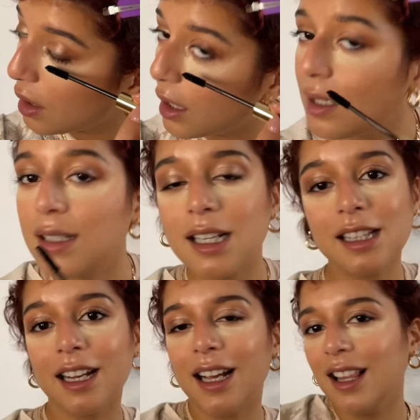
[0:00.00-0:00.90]
and saying
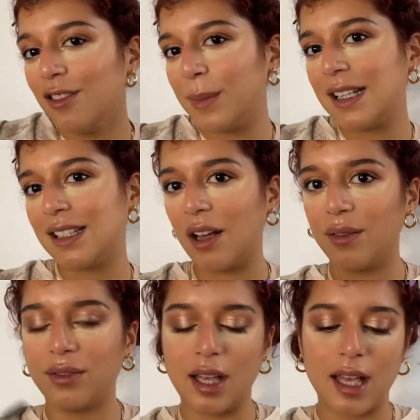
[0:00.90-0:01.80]
that I love
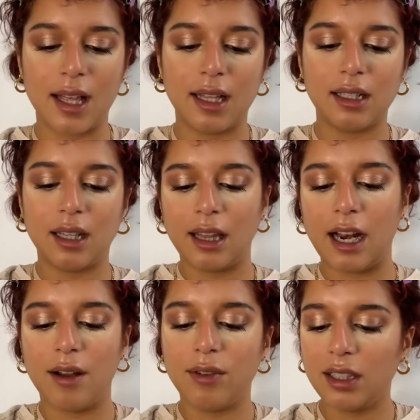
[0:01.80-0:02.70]
myself and that
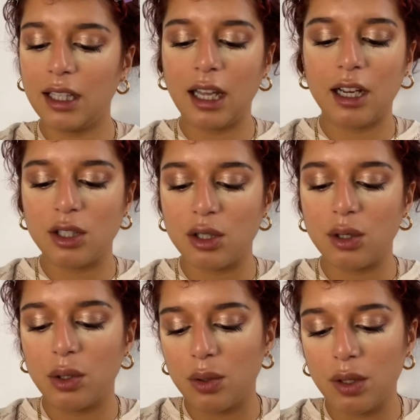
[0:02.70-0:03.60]
everything that I
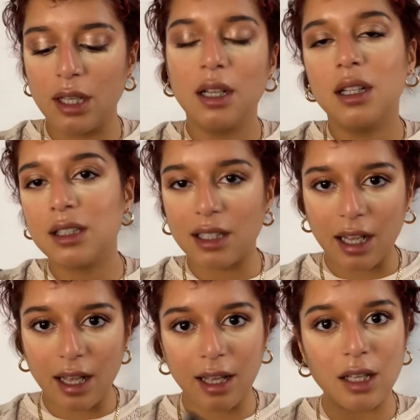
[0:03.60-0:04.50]
do
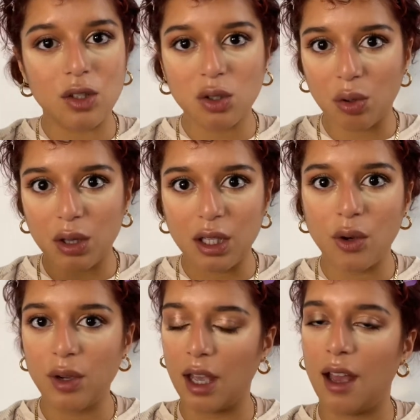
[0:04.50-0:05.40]
today is totally
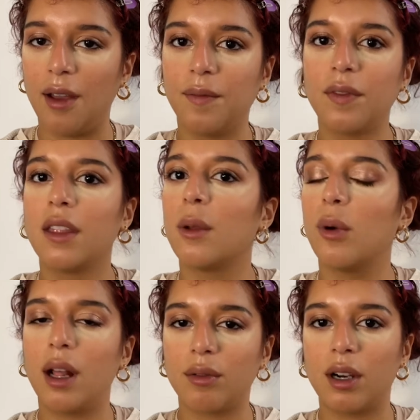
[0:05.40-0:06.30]
okay,
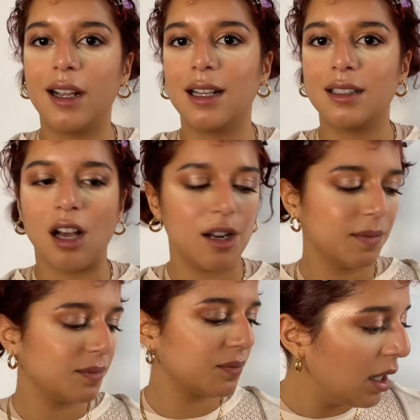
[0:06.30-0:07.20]
whatever I get
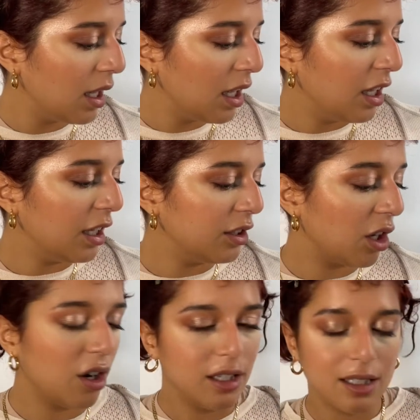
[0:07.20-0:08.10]
done. And
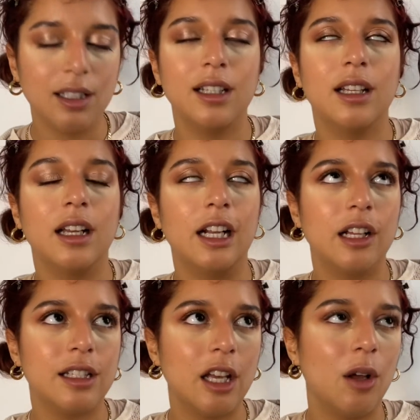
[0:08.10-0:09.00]
honestly, it
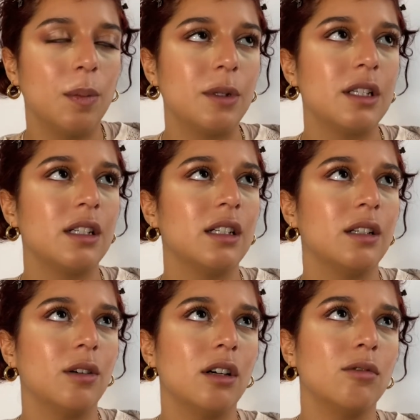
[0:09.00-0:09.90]
has helped
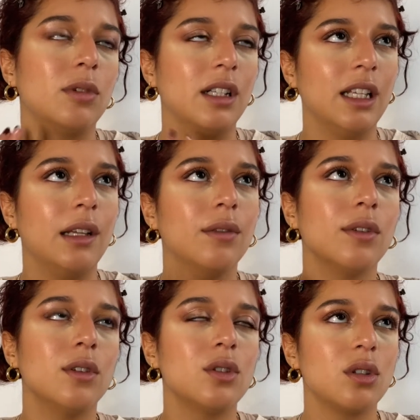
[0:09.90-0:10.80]
relieve
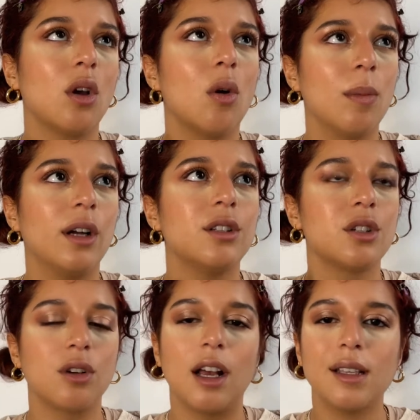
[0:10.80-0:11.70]
so much
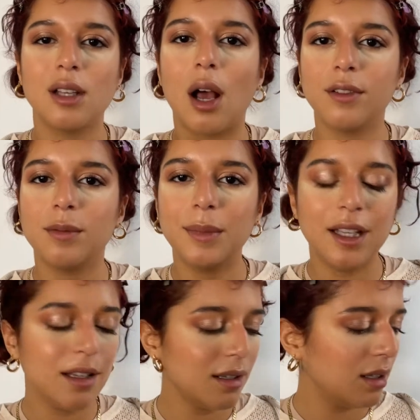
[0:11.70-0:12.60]
stress off of me,